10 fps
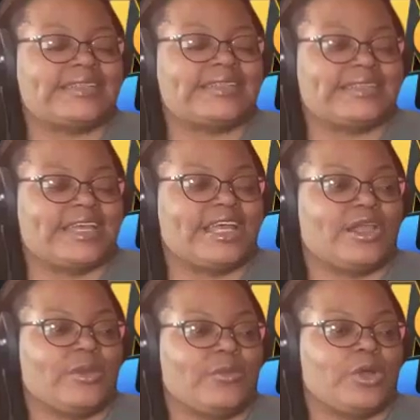can't
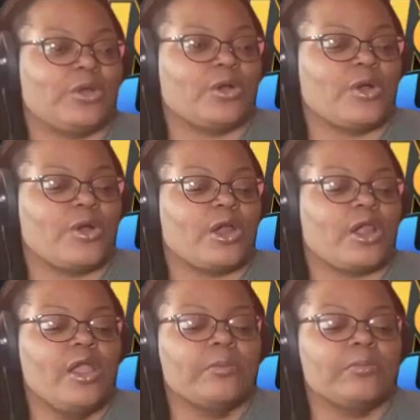stand ML
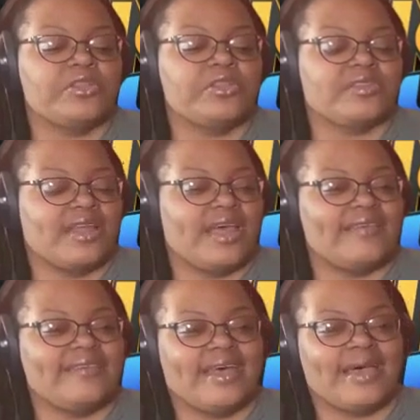Carr. But
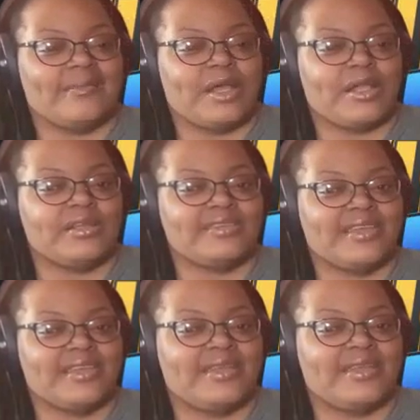this last time I
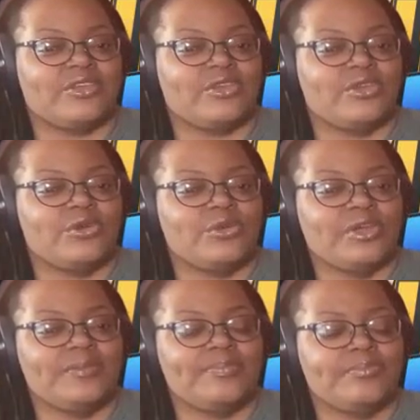looked at it, I was like, you know
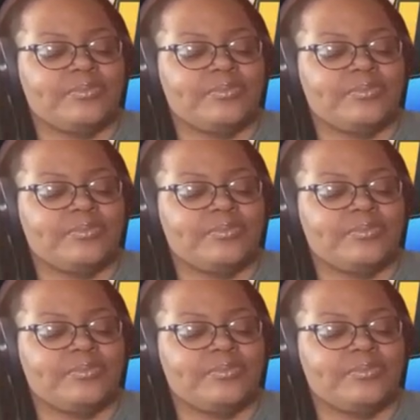what?